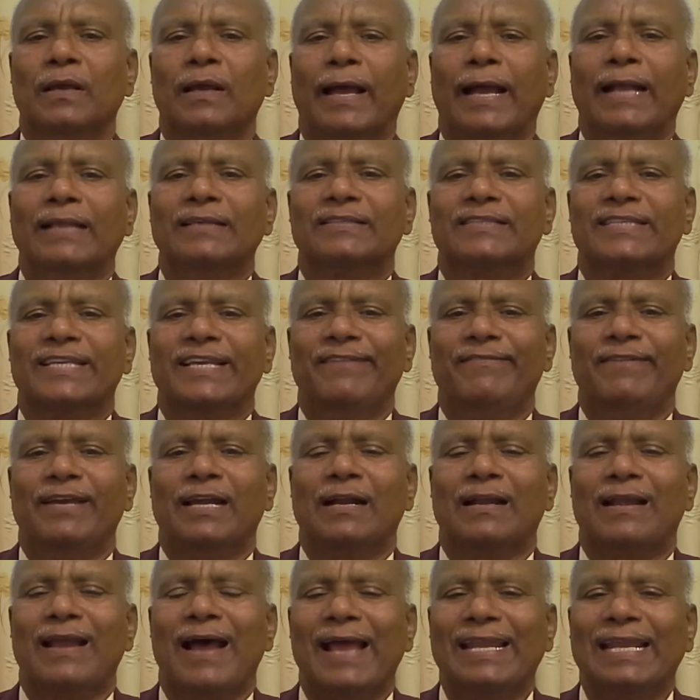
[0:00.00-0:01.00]
And
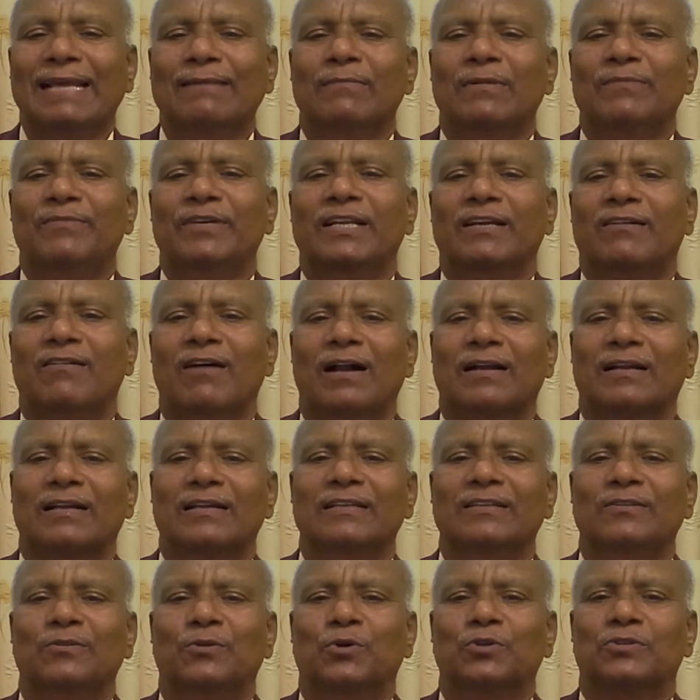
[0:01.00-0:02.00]
severe diarrhea may be recorded
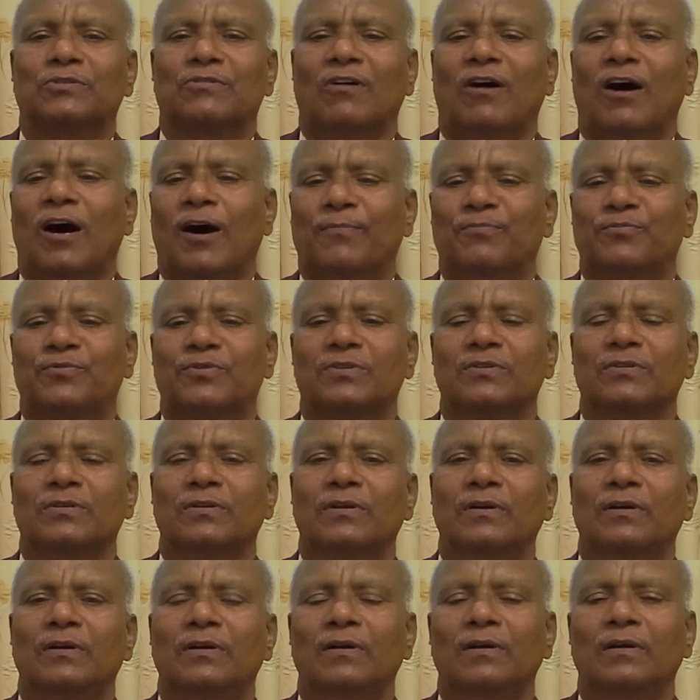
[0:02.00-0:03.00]
in those calves,
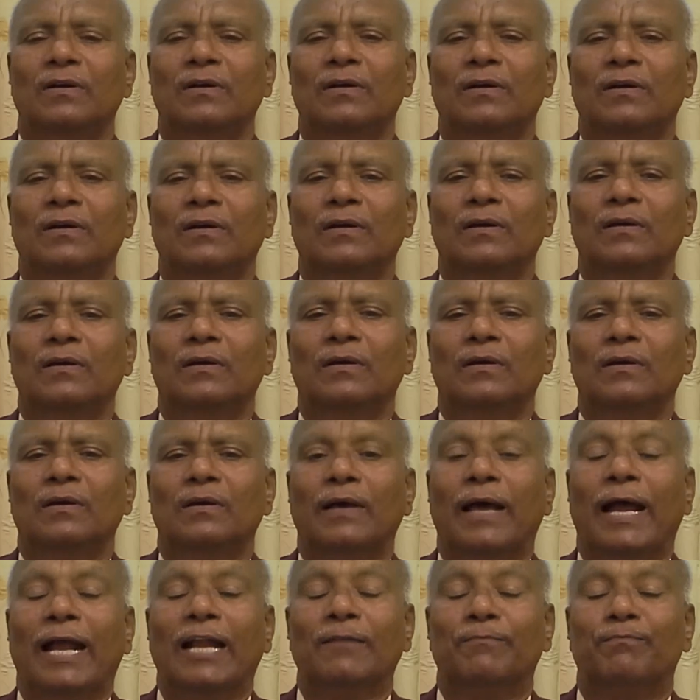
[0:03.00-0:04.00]

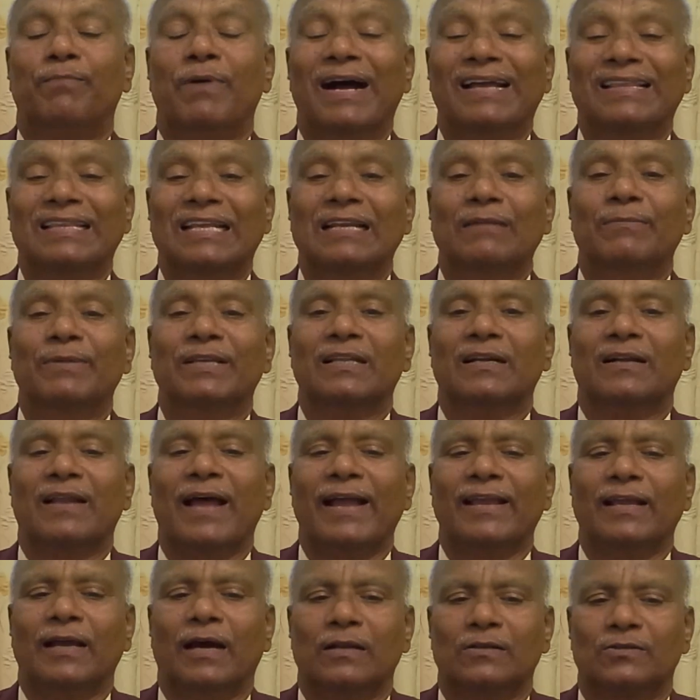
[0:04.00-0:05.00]
and finally may they
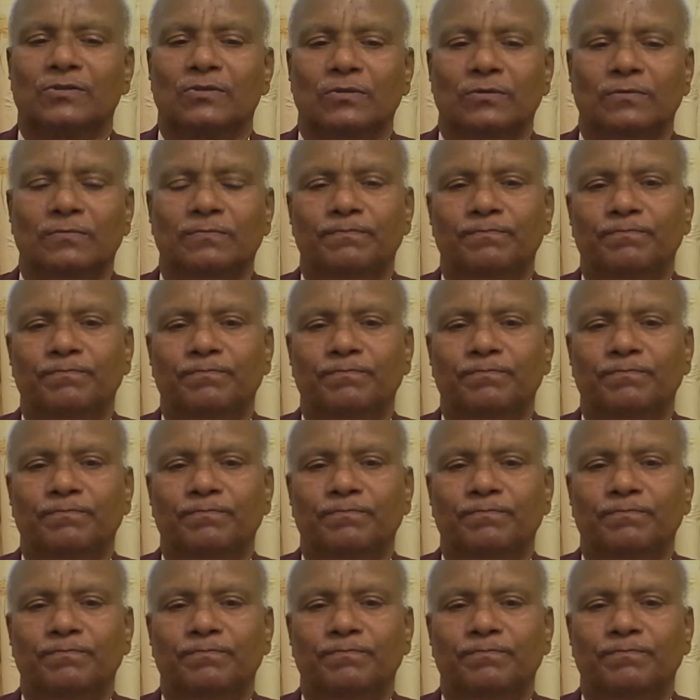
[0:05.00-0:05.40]
die also.